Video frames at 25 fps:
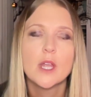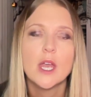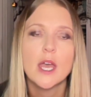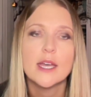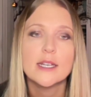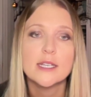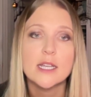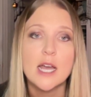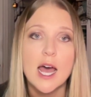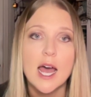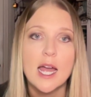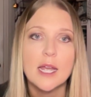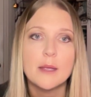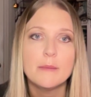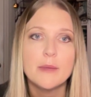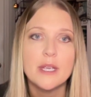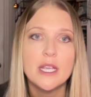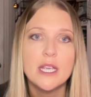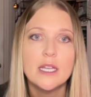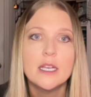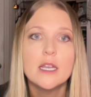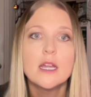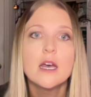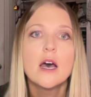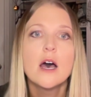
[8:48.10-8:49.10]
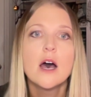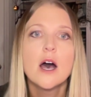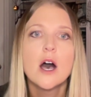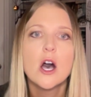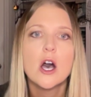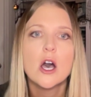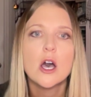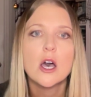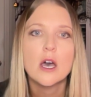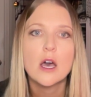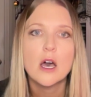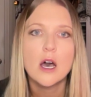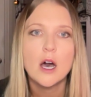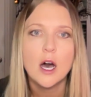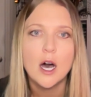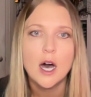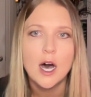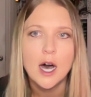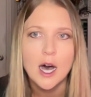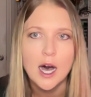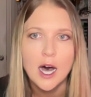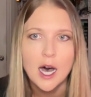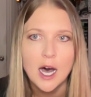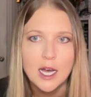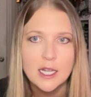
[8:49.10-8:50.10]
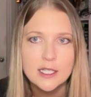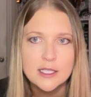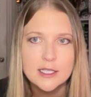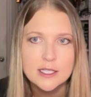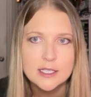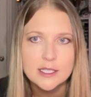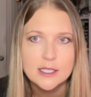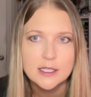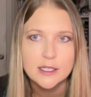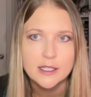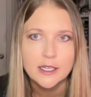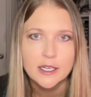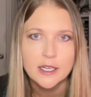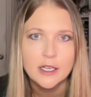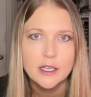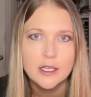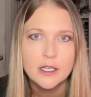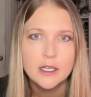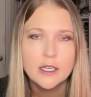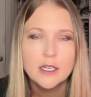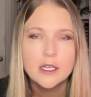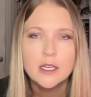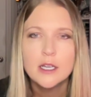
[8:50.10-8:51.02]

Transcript: And I mean constantly.